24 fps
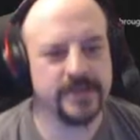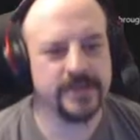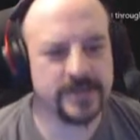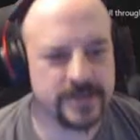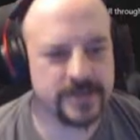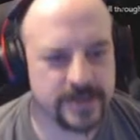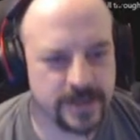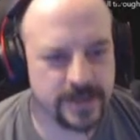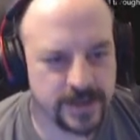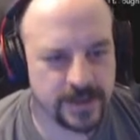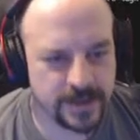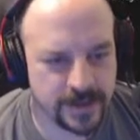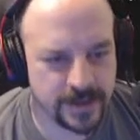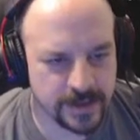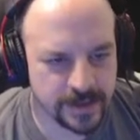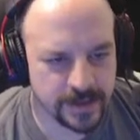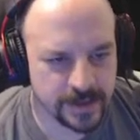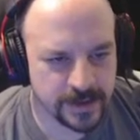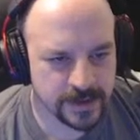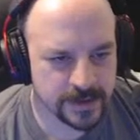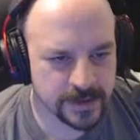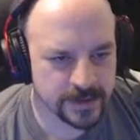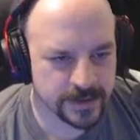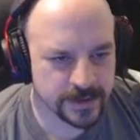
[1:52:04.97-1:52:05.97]

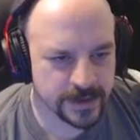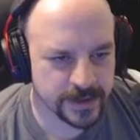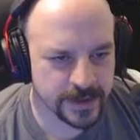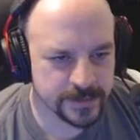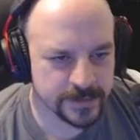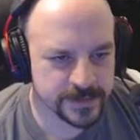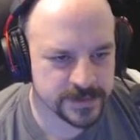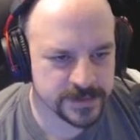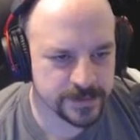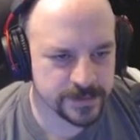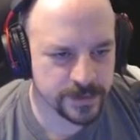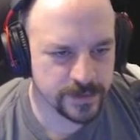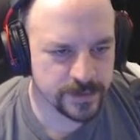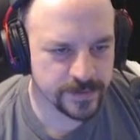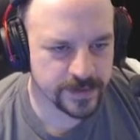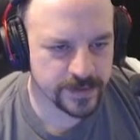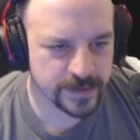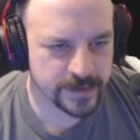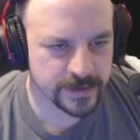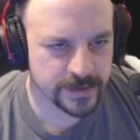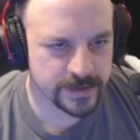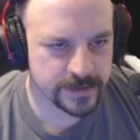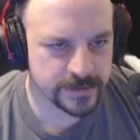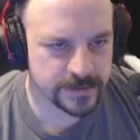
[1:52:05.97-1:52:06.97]
see the hips
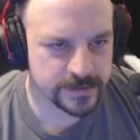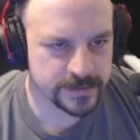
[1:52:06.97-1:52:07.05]
moving.